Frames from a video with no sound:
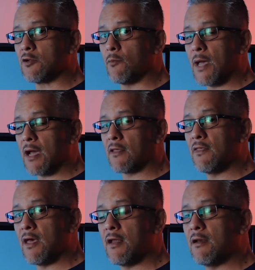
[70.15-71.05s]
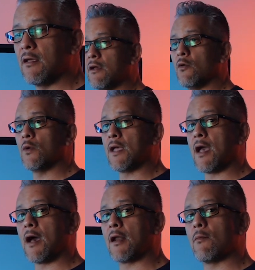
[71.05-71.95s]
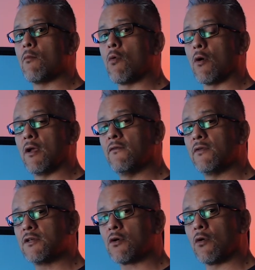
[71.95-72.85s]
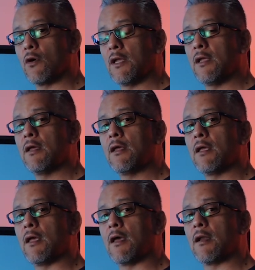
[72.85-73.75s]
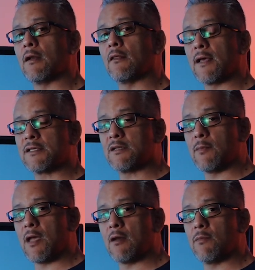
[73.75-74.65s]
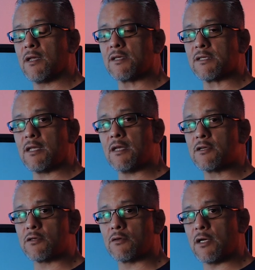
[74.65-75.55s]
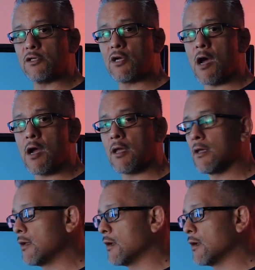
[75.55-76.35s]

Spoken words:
So back then, we had more inventory and less demand because of the interest rate shock.